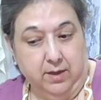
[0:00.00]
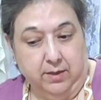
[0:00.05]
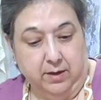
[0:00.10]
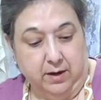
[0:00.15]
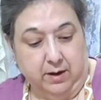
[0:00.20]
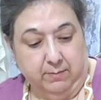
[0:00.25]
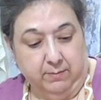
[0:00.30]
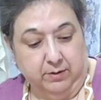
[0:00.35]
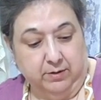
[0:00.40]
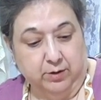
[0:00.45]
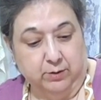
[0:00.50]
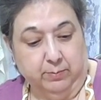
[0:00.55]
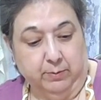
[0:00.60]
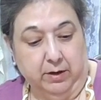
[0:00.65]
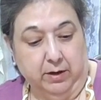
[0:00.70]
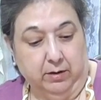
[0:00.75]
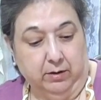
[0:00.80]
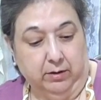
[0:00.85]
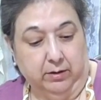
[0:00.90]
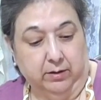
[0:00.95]
That I'm going to
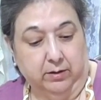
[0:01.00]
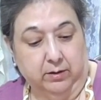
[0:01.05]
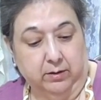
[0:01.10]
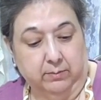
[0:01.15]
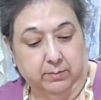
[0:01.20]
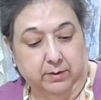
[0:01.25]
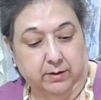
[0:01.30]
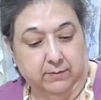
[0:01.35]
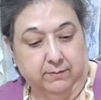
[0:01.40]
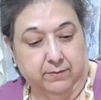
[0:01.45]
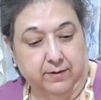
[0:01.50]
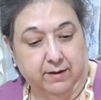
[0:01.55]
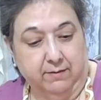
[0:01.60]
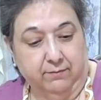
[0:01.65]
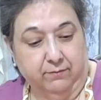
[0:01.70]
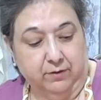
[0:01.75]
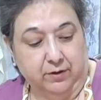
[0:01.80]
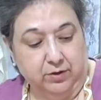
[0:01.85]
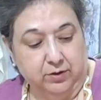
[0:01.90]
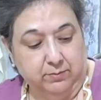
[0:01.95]
sprinkle a little bit of
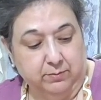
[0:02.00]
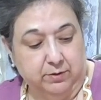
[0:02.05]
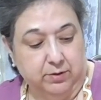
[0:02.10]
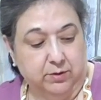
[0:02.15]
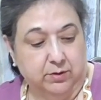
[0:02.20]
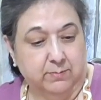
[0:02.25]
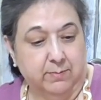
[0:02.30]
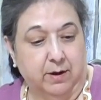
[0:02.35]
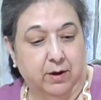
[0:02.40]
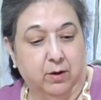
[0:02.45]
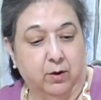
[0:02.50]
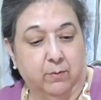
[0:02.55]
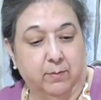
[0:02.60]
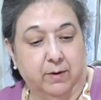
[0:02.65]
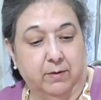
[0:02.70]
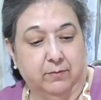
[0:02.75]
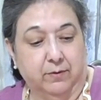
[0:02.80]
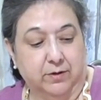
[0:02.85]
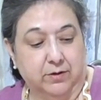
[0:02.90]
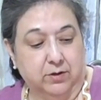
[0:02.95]
that fresh, this is my
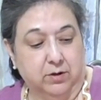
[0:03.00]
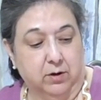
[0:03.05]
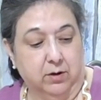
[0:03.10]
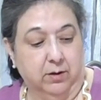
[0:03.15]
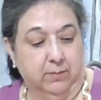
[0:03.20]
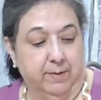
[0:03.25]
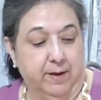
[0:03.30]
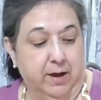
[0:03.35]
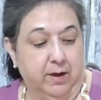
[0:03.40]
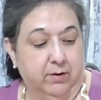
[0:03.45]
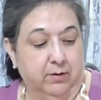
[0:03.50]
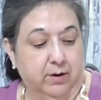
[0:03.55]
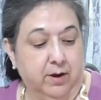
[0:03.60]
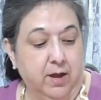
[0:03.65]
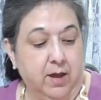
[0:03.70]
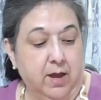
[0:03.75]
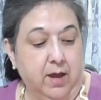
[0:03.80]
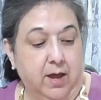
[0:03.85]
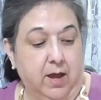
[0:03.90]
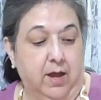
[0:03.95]
homemade fresh garlic powder.
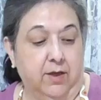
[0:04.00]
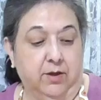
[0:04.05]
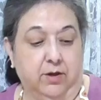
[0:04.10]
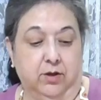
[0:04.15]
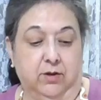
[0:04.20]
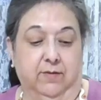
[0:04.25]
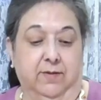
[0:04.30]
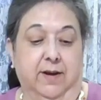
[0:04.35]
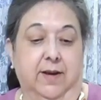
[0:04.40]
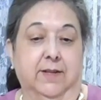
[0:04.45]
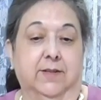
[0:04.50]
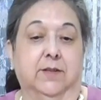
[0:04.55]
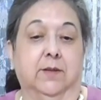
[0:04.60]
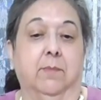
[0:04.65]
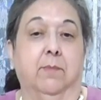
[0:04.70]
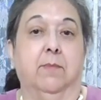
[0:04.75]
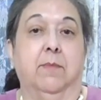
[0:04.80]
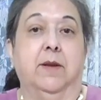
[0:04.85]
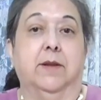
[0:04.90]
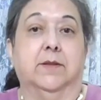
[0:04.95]
And then you've got
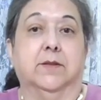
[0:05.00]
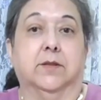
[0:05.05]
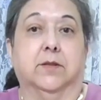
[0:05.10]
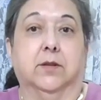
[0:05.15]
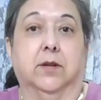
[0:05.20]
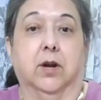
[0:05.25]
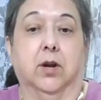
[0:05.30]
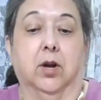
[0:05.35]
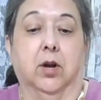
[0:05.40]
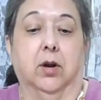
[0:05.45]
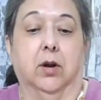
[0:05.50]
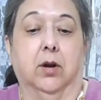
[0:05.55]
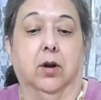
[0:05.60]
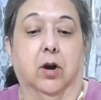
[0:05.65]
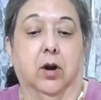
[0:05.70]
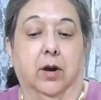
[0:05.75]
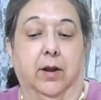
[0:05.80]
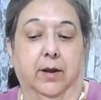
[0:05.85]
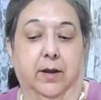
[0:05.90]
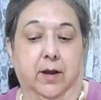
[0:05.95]
some minced
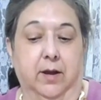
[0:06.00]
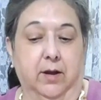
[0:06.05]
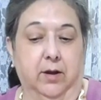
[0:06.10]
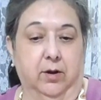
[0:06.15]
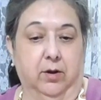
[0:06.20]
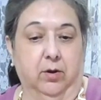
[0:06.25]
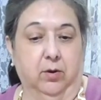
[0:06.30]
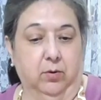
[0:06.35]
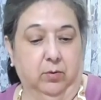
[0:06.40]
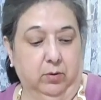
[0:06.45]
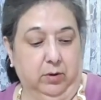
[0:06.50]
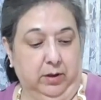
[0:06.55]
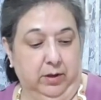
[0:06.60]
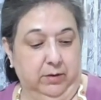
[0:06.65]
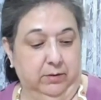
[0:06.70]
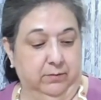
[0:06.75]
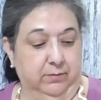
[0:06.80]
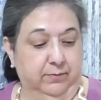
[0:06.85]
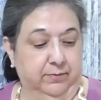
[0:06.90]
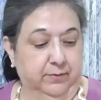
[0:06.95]
garlic. I got a whole
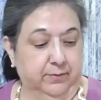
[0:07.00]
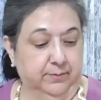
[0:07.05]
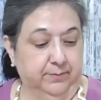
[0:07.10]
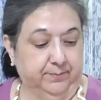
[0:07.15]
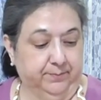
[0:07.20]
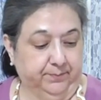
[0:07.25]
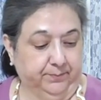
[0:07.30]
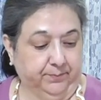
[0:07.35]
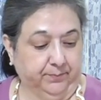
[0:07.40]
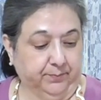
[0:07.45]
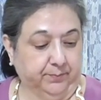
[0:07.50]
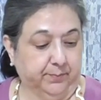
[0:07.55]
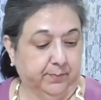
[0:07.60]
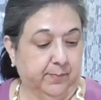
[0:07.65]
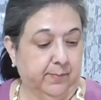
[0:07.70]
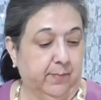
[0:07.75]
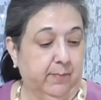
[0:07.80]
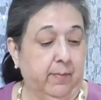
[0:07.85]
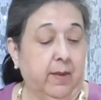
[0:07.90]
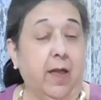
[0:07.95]
clove.
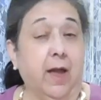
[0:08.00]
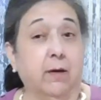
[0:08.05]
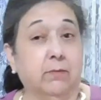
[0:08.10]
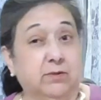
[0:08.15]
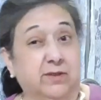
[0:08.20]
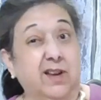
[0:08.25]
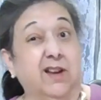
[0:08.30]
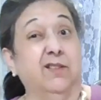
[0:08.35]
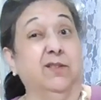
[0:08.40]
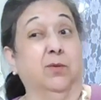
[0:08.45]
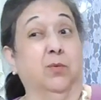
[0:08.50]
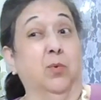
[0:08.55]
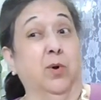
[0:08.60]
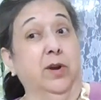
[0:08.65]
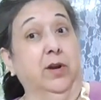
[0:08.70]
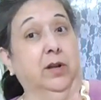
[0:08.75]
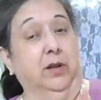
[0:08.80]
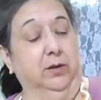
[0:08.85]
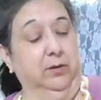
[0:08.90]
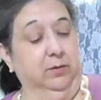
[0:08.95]
Goes down to
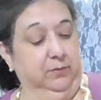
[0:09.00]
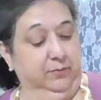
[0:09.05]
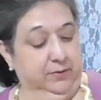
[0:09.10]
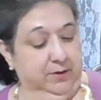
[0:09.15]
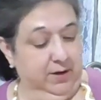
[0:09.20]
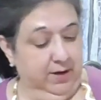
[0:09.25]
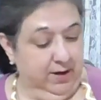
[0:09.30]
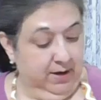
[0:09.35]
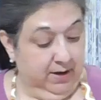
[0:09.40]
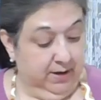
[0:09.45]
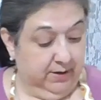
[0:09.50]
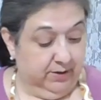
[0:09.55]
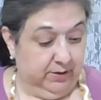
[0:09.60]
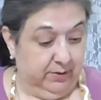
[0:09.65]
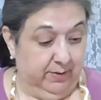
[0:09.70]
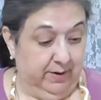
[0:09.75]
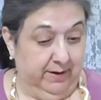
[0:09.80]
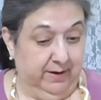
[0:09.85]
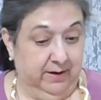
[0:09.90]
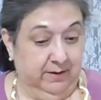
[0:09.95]
1 clove.
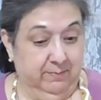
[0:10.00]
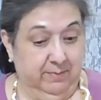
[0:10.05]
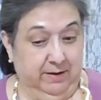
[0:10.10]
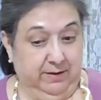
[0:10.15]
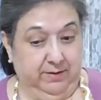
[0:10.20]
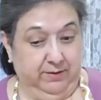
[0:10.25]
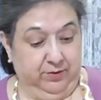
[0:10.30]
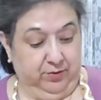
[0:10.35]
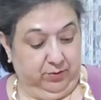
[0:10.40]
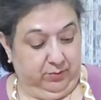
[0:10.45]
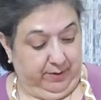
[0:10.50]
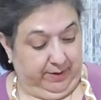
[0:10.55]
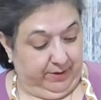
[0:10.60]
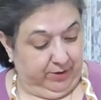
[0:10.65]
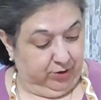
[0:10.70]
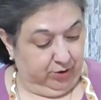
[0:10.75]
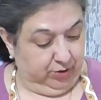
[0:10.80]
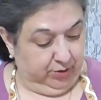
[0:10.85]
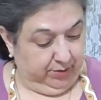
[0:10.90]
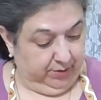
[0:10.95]
So I got to make this
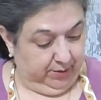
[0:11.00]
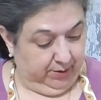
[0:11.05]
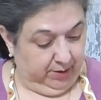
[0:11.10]
stretch.